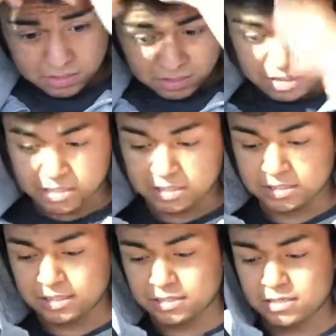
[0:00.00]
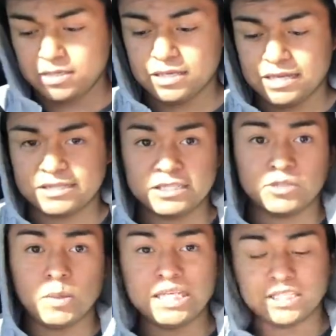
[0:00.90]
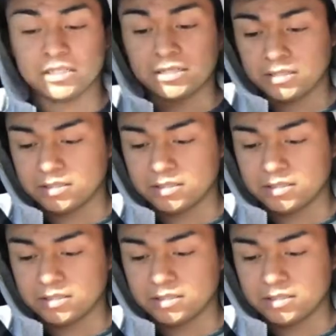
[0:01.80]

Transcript: because he, he had a situation.